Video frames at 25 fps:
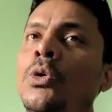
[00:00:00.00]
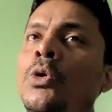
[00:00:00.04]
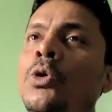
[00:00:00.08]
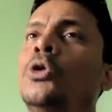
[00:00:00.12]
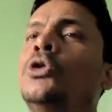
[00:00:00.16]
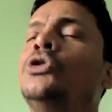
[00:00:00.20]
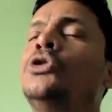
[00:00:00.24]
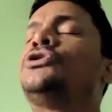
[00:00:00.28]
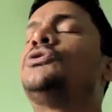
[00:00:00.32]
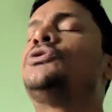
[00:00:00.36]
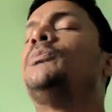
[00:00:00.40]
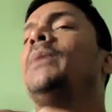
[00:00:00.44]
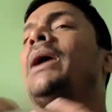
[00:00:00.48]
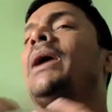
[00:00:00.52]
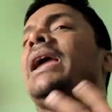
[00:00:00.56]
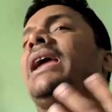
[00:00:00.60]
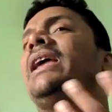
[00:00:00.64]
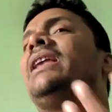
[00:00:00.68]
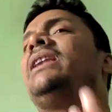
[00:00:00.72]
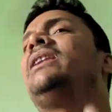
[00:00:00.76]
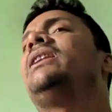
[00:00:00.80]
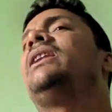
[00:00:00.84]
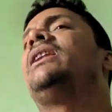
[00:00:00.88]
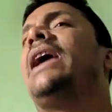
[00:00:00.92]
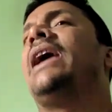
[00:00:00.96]
whose
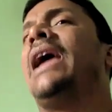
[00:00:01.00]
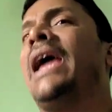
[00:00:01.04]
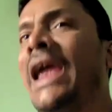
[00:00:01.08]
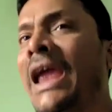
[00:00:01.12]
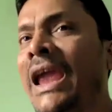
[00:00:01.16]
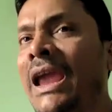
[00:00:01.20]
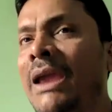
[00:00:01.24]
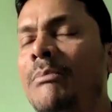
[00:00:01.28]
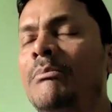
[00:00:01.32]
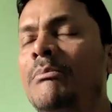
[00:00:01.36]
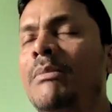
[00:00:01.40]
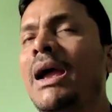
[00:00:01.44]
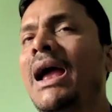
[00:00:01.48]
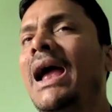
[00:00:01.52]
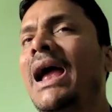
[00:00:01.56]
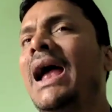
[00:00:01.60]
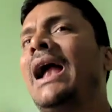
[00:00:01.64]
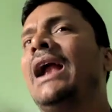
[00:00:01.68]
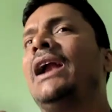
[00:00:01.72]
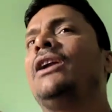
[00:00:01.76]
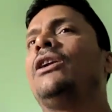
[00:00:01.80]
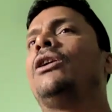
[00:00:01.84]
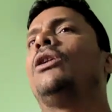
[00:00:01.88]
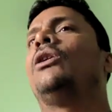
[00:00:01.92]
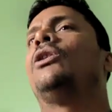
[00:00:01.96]
main aim
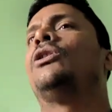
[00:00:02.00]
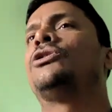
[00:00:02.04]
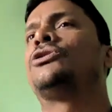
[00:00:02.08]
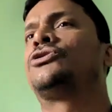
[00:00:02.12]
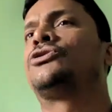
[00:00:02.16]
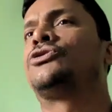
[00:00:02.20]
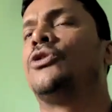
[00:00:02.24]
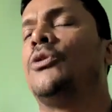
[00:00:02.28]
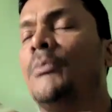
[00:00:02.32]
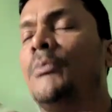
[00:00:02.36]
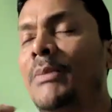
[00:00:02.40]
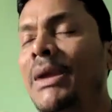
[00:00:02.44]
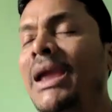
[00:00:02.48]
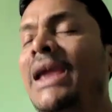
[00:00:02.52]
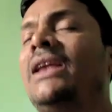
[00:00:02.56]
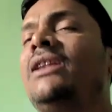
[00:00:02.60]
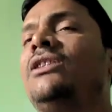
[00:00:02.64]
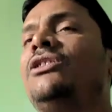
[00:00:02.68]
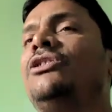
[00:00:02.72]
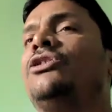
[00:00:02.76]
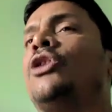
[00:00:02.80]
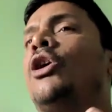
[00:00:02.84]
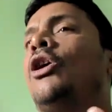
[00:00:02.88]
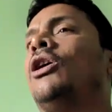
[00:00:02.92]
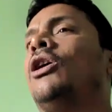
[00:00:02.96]
and also
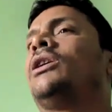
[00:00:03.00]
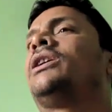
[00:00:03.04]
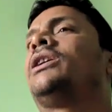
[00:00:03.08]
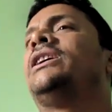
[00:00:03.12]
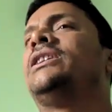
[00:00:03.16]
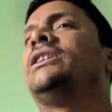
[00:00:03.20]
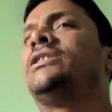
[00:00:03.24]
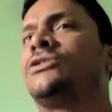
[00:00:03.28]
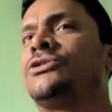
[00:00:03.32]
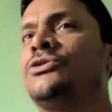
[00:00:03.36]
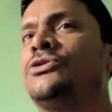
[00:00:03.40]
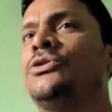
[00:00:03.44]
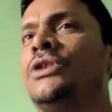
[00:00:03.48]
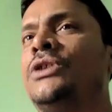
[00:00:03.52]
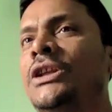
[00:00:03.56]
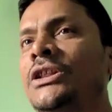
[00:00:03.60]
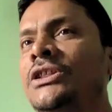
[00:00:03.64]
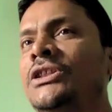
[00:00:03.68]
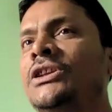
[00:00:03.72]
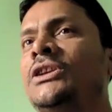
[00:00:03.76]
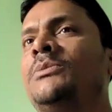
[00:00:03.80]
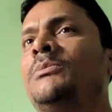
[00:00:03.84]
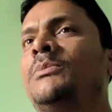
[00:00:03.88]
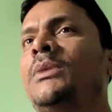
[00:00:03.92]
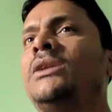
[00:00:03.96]
main thought is to
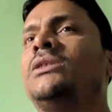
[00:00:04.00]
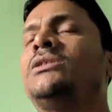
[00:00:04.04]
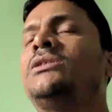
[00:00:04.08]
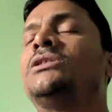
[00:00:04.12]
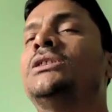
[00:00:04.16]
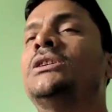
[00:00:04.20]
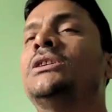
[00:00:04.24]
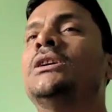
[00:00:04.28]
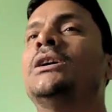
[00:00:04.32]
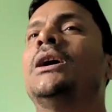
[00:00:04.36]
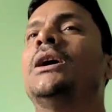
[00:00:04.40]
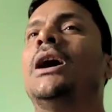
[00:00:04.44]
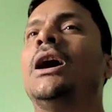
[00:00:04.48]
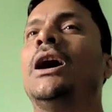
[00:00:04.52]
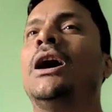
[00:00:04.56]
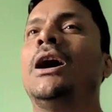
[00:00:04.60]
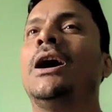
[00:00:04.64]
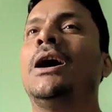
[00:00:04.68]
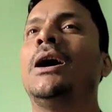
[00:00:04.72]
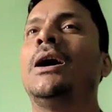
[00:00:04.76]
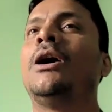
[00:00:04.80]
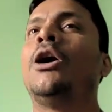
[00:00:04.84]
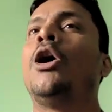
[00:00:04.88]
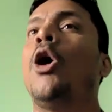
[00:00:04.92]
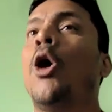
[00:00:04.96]
nothing but
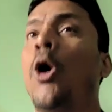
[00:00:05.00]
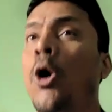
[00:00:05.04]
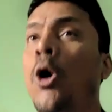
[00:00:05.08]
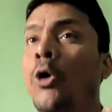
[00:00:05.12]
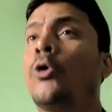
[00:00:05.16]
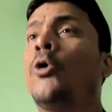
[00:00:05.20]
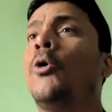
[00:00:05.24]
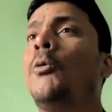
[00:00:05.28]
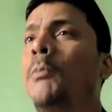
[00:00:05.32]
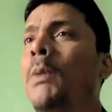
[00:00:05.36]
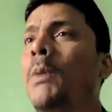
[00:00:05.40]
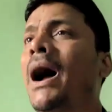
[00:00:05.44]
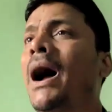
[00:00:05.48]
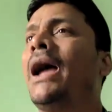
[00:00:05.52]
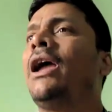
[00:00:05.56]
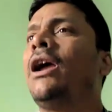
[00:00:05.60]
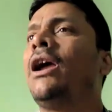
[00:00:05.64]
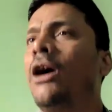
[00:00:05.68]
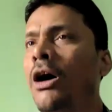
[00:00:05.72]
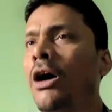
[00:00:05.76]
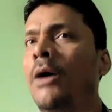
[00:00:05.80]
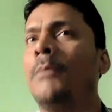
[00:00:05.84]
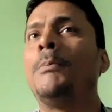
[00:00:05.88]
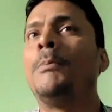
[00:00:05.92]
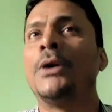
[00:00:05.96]
occupy
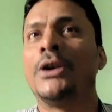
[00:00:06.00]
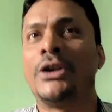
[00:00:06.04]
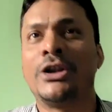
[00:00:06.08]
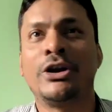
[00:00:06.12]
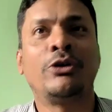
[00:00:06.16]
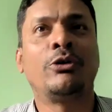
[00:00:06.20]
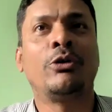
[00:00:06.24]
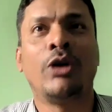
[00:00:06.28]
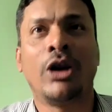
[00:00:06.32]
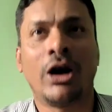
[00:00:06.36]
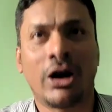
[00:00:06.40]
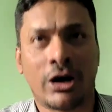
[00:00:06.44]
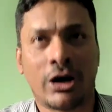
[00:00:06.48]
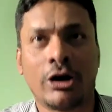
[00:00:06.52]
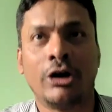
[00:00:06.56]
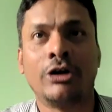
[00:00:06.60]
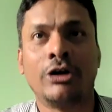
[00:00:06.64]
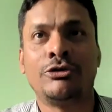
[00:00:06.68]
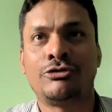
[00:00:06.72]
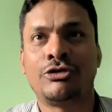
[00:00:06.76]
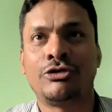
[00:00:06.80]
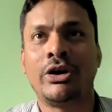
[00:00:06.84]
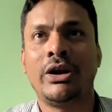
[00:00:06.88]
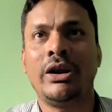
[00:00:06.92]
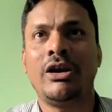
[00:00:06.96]
a particular
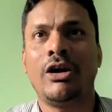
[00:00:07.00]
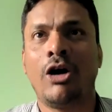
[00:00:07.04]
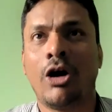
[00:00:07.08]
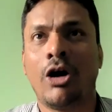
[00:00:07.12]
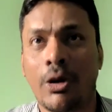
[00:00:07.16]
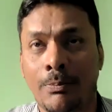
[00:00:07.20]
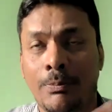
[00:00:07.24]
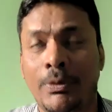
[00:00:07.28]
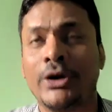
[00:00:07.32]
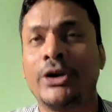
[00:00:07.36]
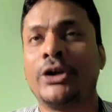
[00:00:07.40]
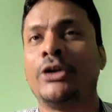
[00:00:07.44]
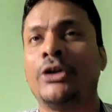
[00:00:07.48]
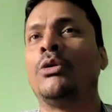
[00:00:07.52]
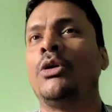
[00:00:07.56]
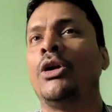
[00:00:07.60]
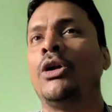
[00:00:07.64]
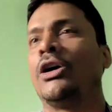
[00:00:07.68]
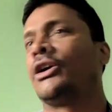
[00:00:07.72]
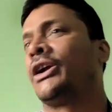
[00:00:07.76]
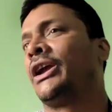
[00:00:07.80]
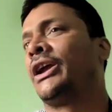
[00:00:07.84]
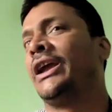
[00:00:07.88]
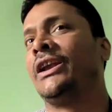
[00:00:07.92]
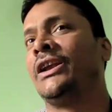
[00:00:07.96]
country or
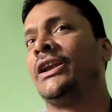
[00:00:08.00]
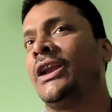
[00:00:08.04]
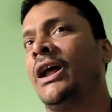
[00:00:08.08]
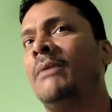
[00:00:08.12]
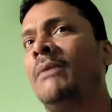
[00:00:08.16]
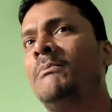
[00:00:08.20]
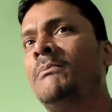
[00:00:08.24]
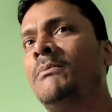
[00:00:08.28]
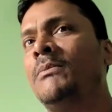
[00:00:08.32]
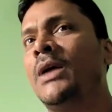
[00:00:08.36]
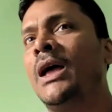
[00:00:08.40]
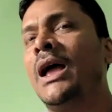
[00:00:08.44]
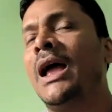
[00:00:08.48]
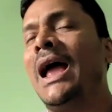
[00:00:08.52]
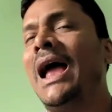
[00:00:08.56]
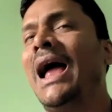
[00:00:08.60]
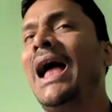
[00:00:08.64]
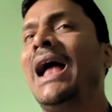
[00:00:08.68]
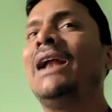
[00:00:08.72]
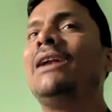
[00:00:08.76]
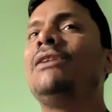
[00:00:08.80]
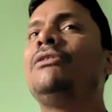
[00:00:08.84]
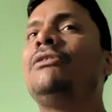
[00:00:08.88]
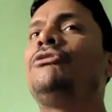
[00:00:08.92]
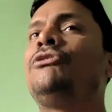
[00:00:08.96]
particular kingdom
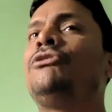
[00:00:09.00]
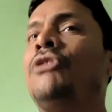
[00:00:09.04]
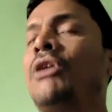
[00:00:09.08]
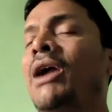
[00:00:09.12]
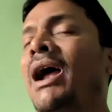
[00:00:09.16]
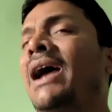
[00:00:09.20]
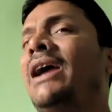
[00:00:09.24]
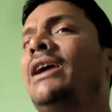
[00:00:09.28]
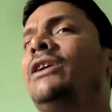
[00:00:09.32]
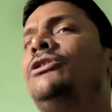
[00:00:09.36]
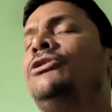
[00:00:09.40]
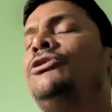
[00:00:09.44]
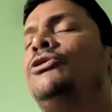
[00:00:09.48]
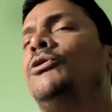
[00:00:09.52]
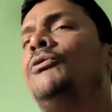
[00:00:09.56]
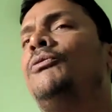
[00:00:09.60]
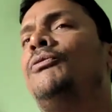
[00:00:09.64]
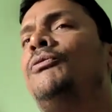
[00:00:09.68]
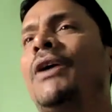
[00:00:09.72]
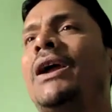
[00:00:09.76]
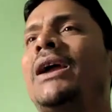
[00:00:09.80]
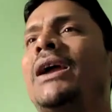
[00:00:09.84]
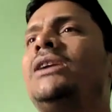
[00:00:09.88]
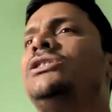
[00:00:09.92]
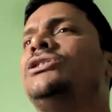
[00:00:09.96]
and try to
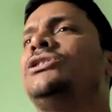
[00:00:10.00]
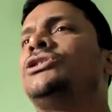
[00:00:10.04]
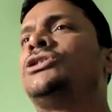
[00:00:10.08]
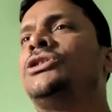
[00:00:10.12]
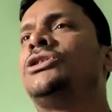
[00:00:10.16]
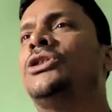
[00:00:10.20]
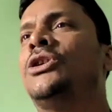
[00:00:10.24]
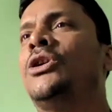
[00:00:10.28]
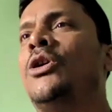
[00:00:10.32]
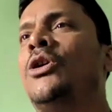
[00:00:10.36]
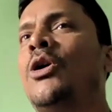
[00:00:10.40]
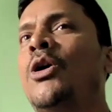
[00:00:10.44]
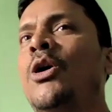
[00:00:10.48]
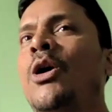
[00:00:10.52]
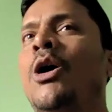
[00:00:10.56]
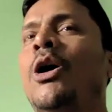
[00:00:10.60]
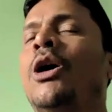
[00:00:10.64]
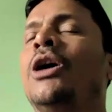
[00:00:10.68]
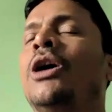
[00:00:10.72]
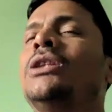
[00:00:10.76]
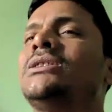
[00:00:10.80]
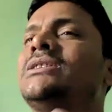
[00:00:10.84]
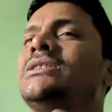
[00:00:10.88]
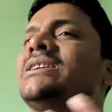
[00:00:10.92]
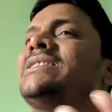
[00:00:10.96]
fetch
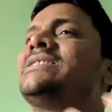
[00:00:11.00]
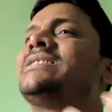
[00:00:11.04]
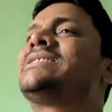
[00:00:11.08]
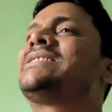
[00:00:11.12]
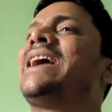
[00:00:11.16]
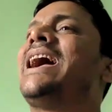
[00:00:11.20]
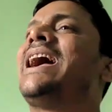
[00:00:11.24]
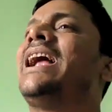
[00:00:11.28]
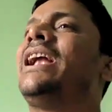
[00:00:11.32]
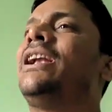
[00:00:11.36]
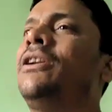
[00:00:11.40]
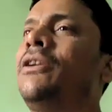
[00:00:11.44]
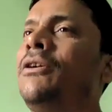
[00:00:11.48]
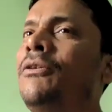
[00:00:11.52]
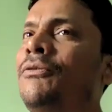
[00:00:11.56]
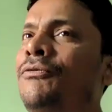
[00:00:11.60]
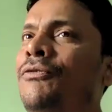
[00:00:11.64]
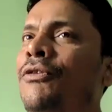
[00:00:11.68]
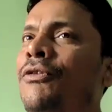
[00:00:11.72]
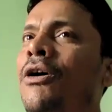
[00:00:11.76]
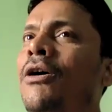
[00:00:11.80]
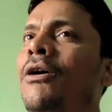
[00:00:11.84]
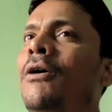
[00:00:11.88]
all such kind of